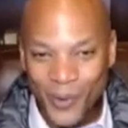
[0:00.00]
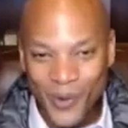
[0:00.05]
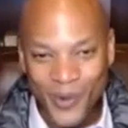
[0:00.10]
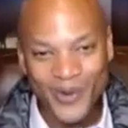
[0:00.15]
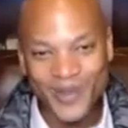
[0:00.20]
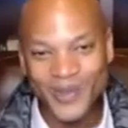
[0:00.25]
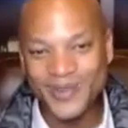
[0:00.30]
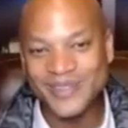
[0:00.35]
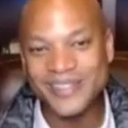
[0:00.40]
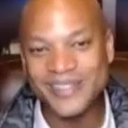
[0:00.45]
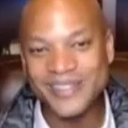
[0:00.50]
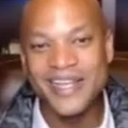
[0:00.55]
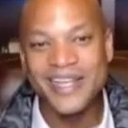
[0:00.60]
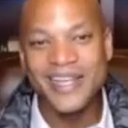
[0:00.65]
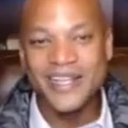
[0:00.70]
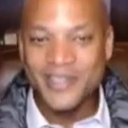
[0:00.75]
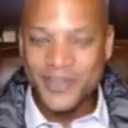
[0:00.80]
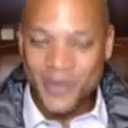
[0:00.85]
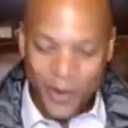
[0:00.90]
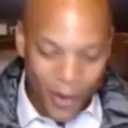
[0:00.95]
Orioles.
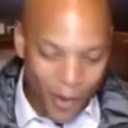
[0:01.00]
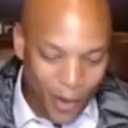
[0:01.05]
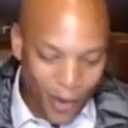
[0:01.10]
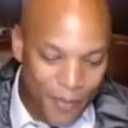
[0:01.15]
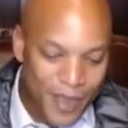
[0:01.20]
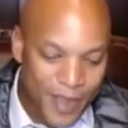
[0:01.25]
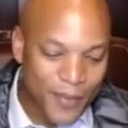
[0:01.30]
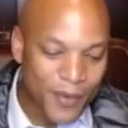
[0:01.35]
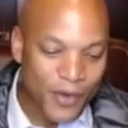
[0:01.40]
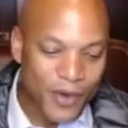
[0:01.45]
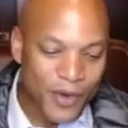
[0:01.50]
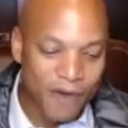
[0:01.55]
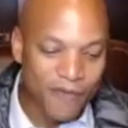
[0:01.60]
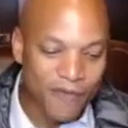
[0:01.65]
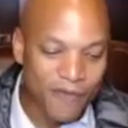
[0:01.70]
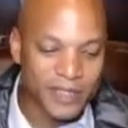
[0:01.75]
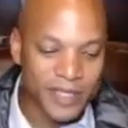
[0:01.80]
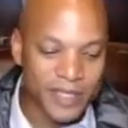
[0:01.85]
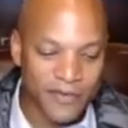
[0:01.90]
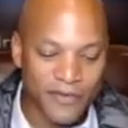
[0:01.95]
So all people who come
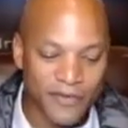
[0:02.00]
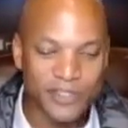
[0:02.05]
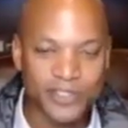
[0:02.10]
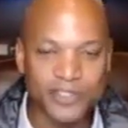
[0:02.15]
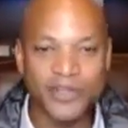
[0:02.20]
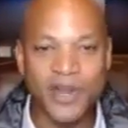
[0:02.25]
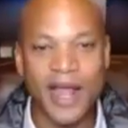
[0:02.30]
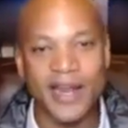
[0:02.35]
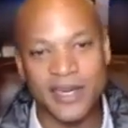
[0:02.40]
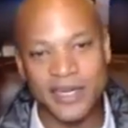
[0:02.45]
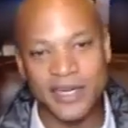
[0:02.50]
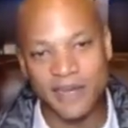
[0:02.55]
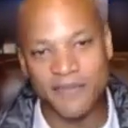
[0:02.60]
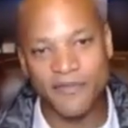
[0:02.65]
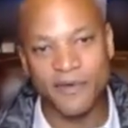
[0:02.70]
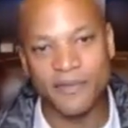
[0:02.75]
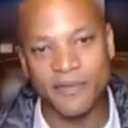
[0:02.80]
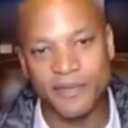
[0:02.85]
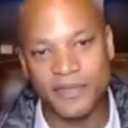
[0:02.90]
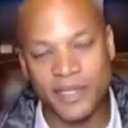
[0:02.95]
from different strata and
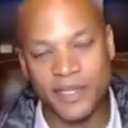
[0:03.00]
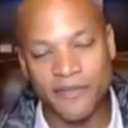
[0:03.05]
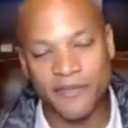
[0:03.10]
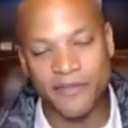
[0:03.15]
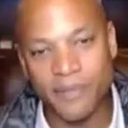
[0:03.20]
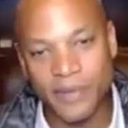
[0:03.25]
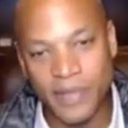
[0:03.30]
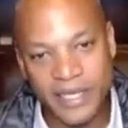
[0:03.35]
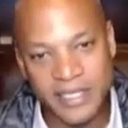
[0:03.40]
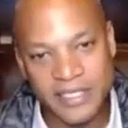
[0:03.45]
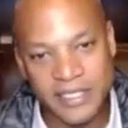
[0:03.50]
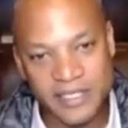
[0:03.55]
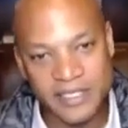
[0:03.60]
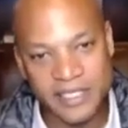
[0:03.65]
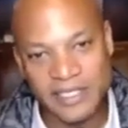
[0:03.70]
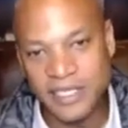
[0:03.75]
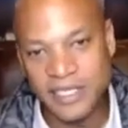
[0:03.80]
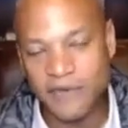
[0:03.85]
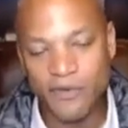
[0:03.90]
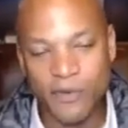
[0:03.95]
different places
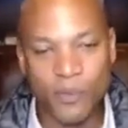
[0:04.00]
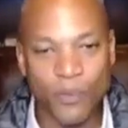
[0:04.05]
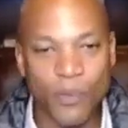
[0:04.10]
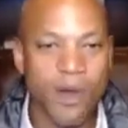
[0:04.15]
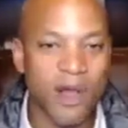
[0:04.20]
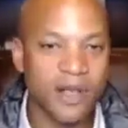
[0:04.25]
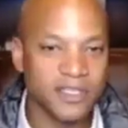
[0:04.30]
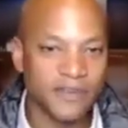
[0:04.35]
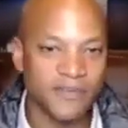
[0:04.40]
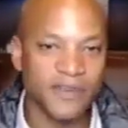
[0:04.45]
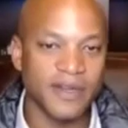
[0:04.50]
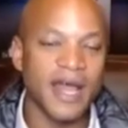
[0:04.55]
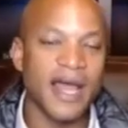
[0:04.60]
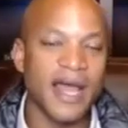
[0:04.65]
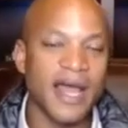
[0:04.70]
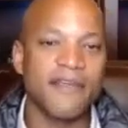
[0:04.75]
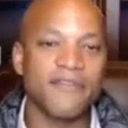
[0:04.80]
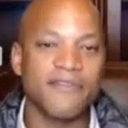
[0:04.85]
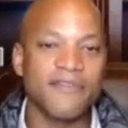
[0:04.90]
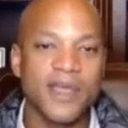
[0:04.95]
and different walks of
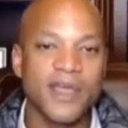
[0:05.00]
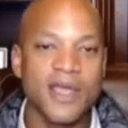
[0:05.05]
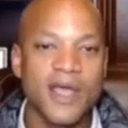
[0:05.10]
life,